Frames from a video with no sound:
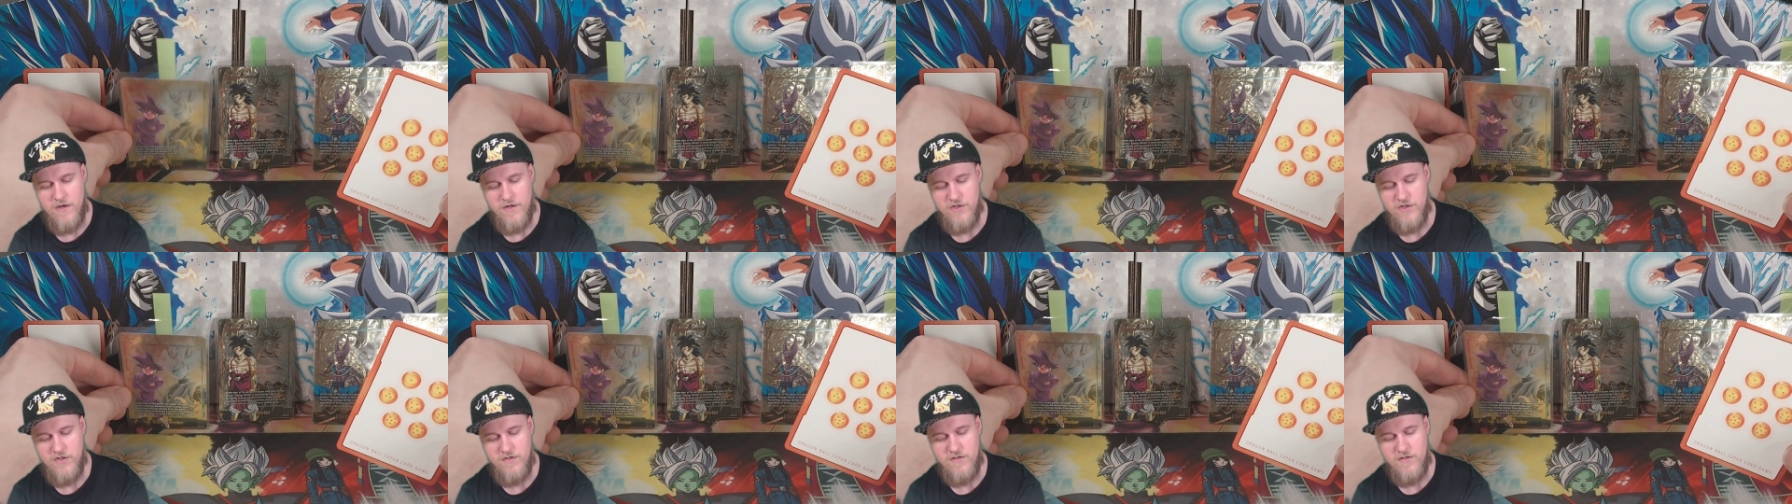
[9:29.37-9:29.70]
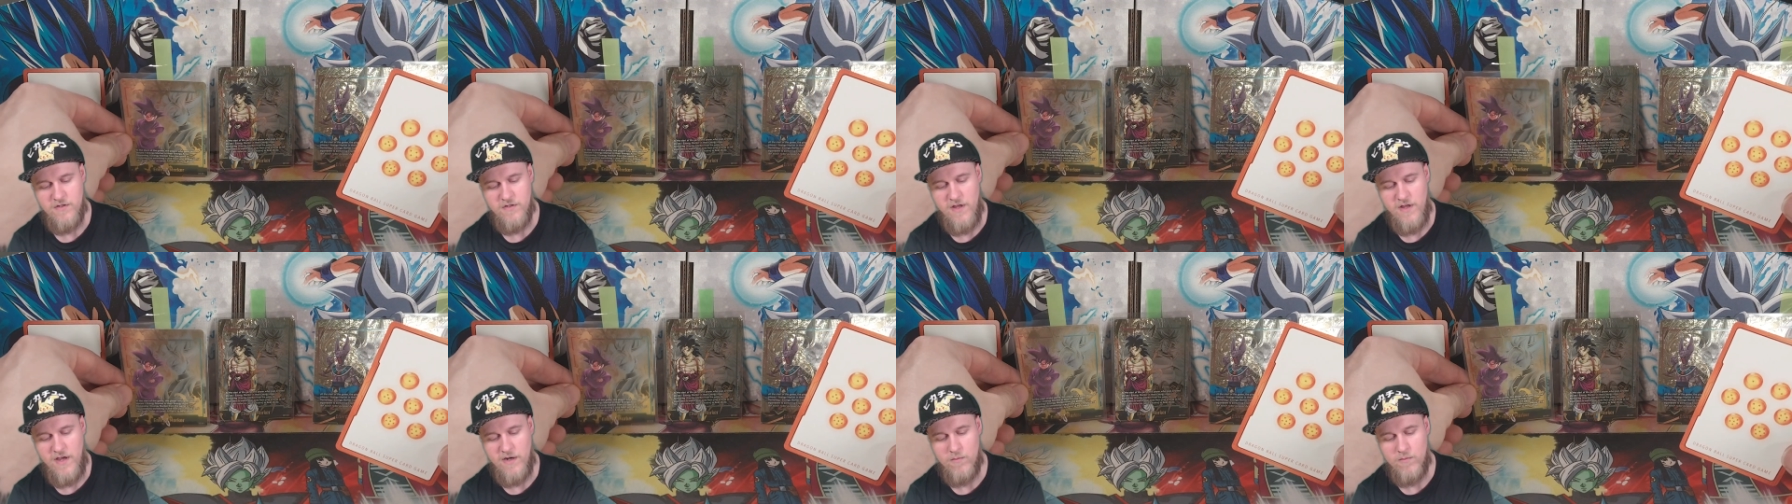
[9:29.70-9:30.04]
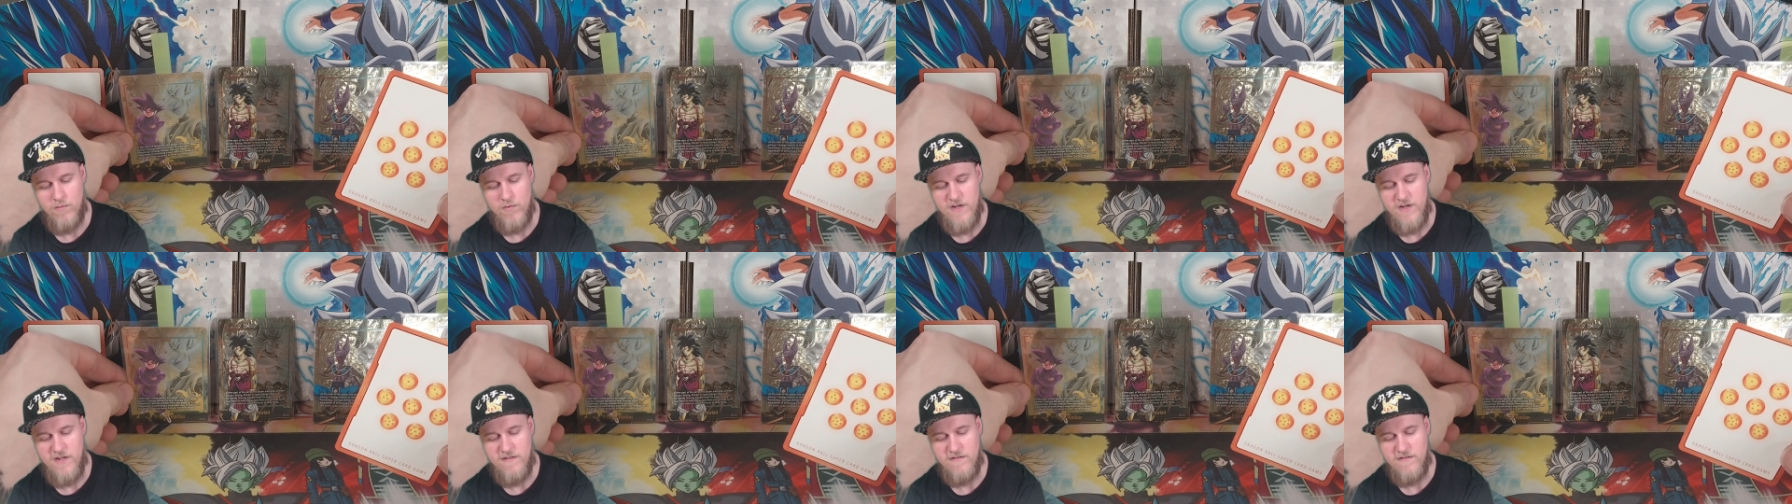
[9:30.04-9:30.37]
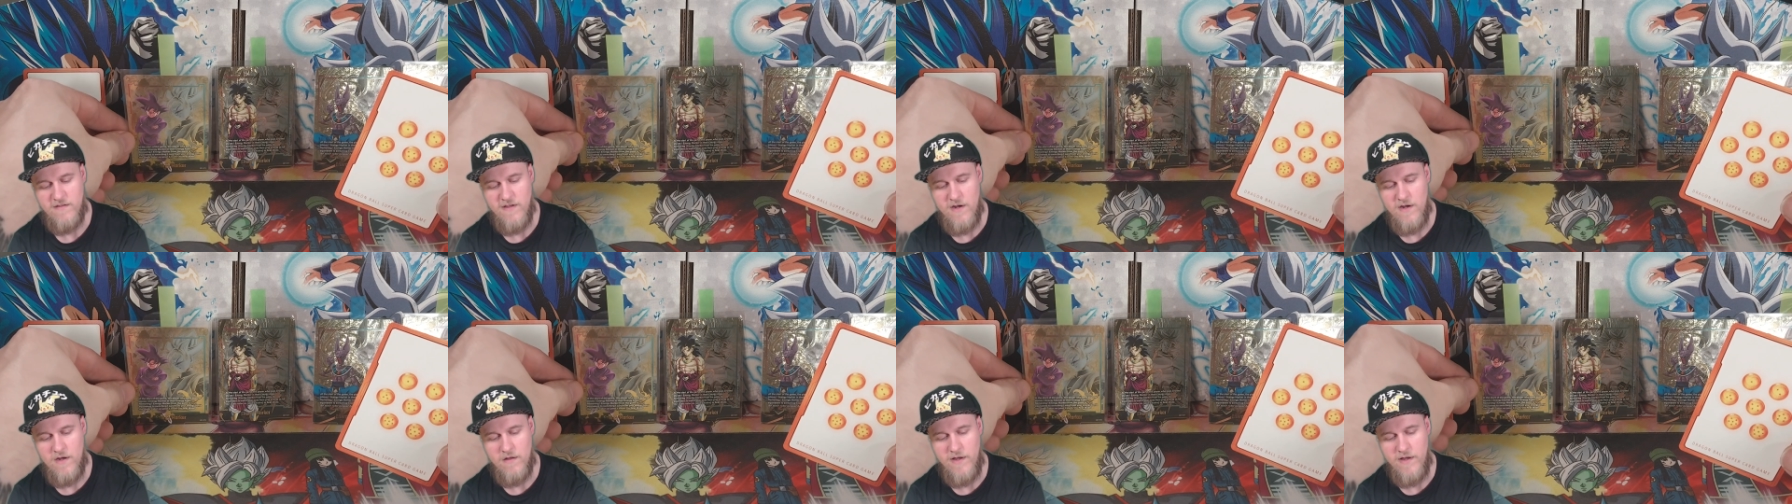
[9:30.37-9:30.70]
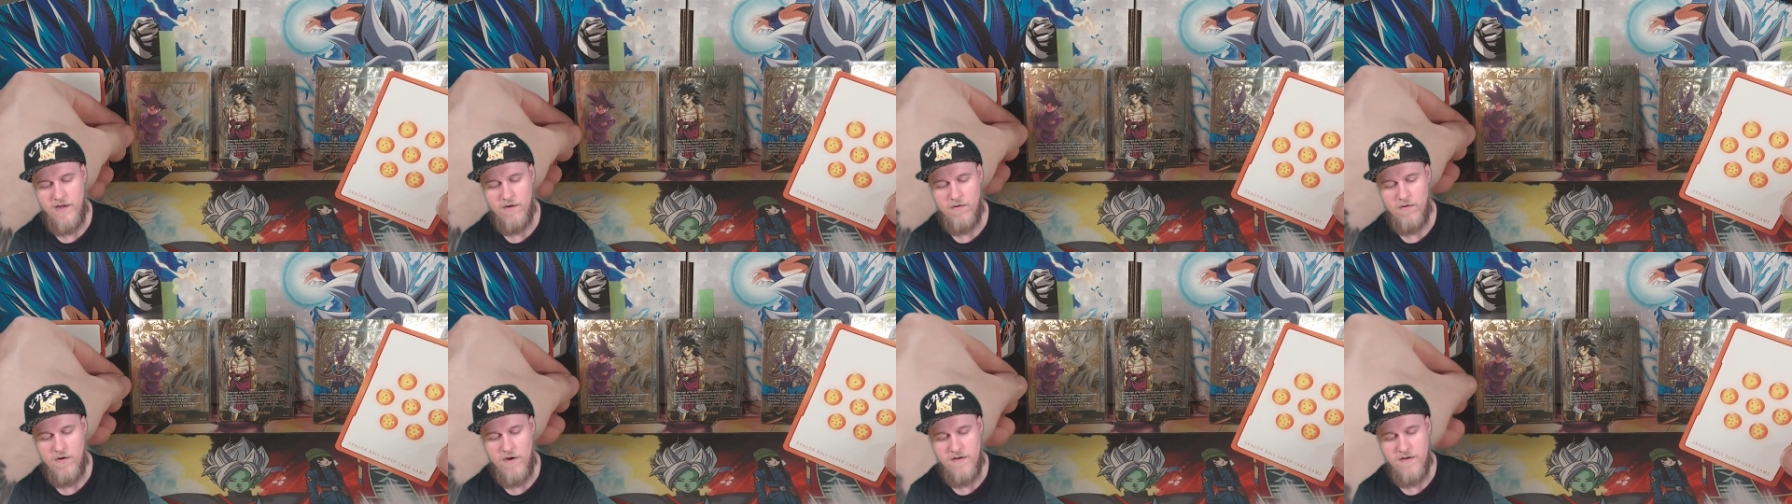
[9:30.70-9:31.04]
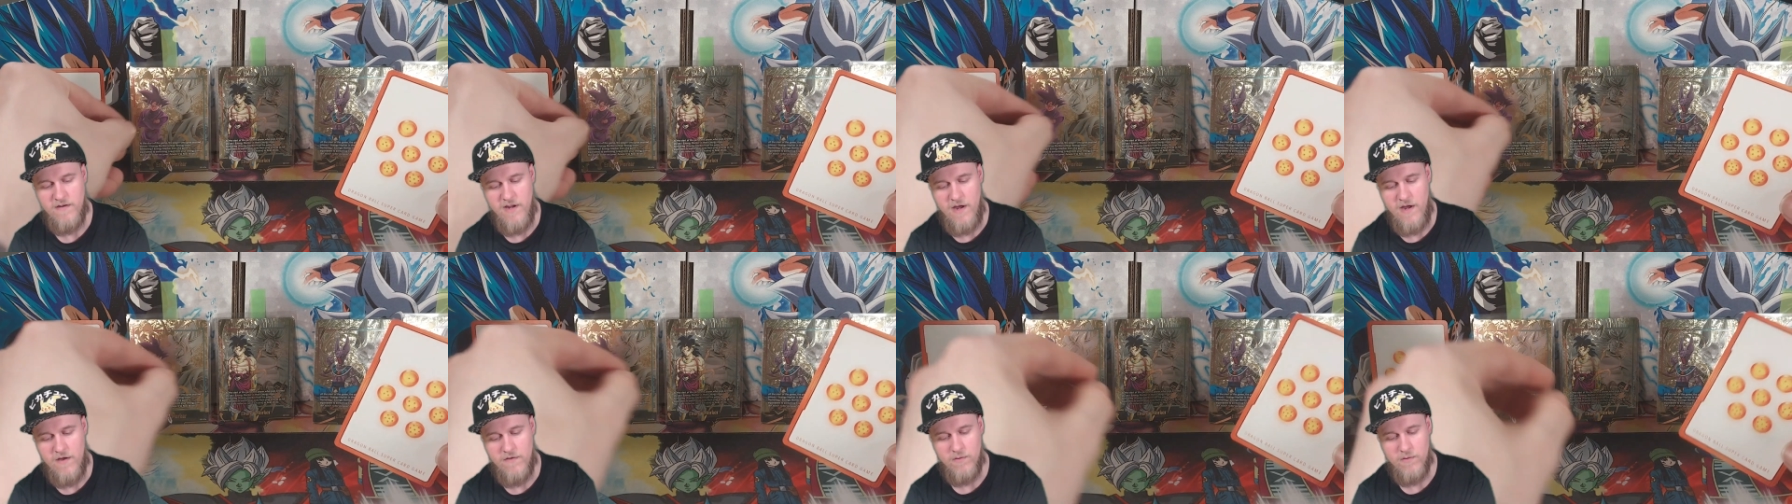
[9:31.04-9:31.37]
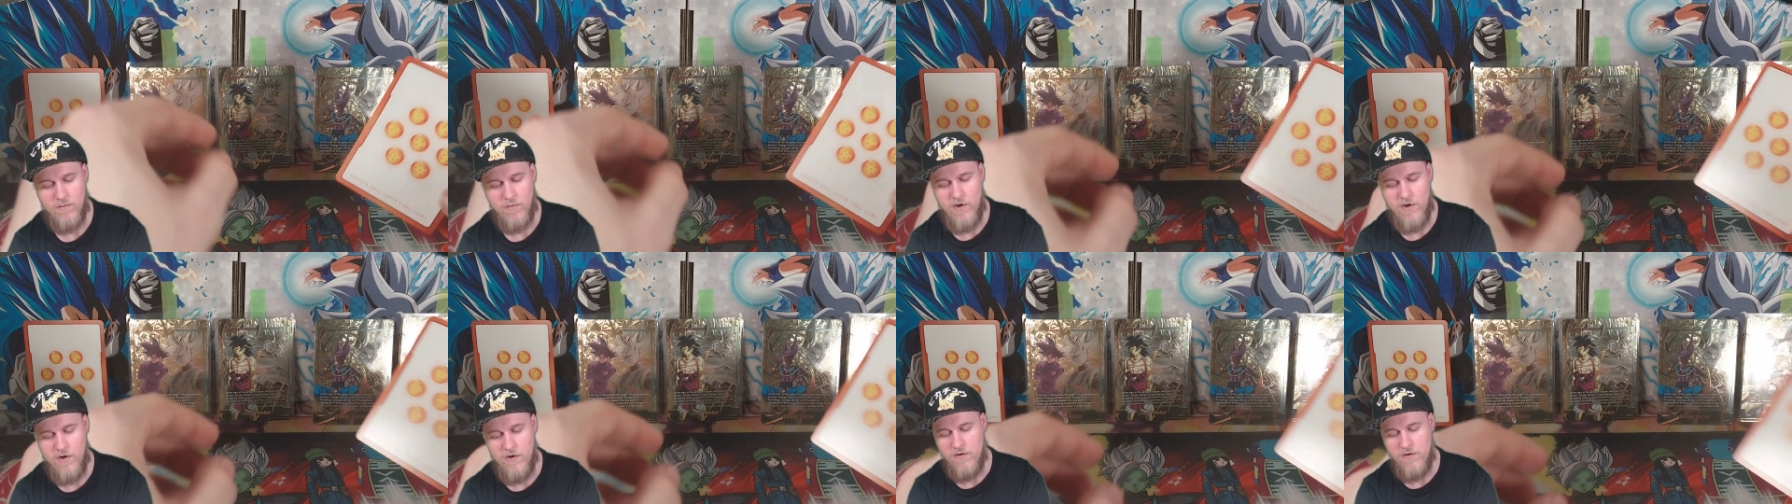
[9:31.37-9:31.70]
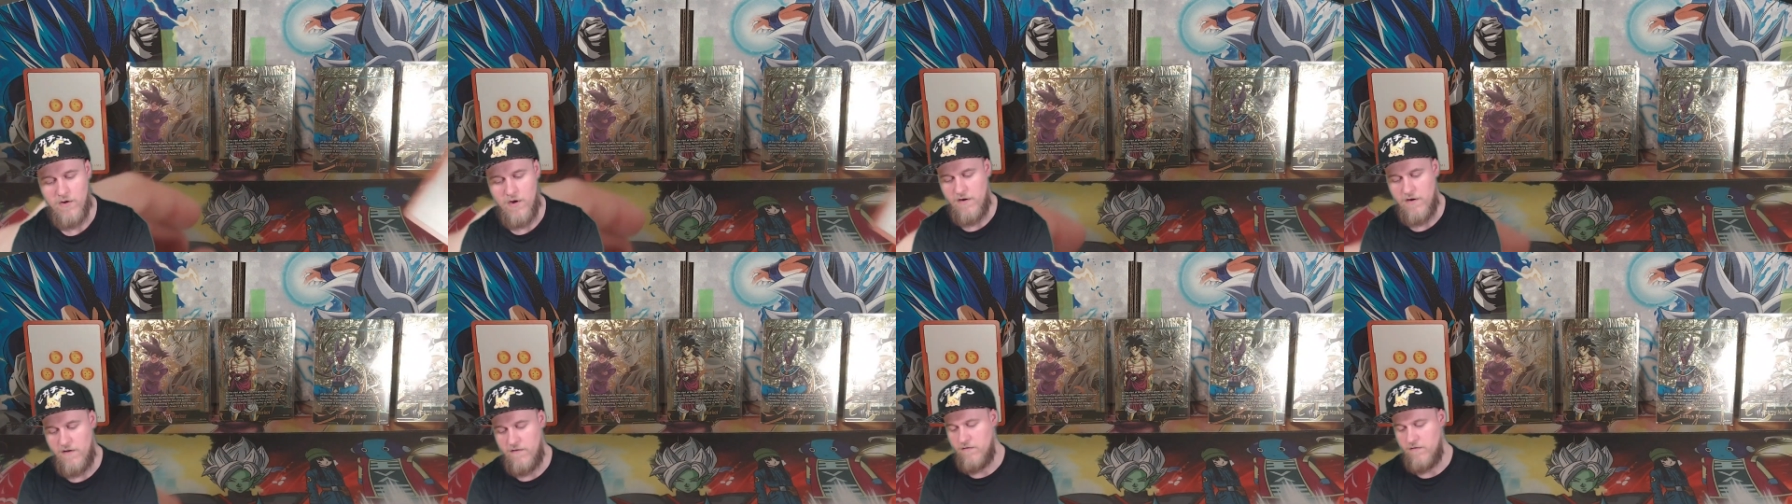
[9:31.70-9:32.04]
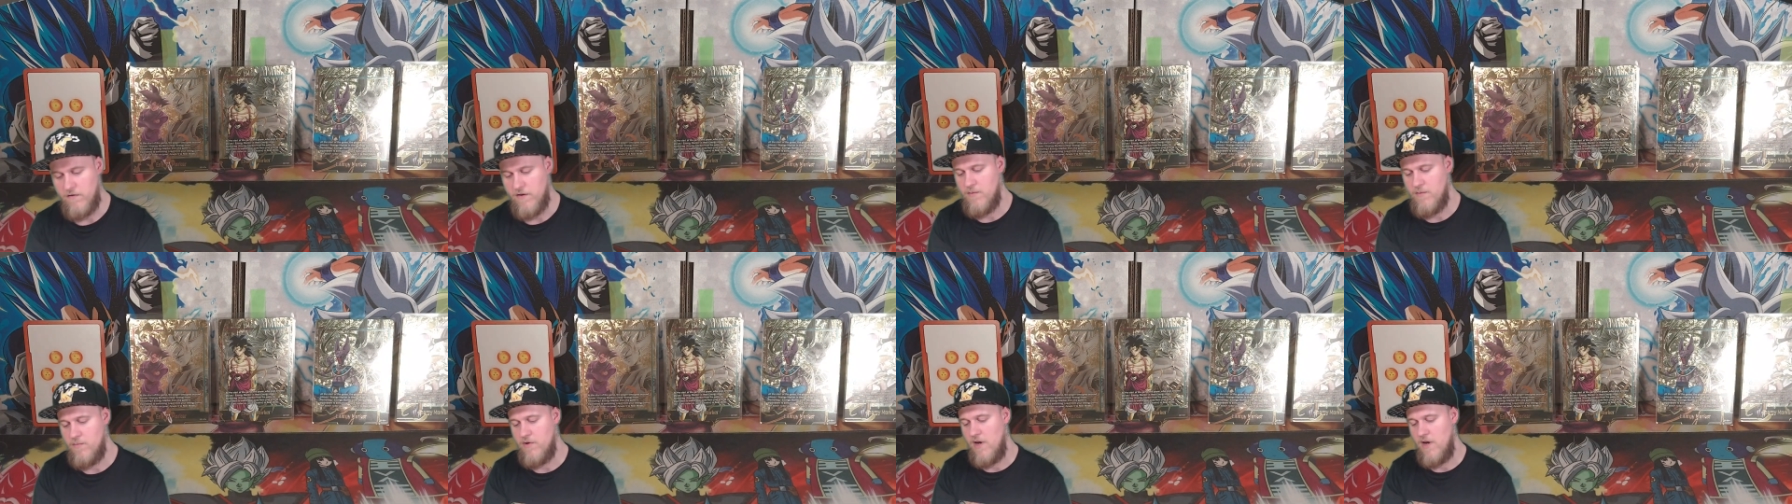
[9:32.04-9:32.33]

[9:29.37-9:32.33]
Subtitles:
just to, like, resell later on down the road, honestly.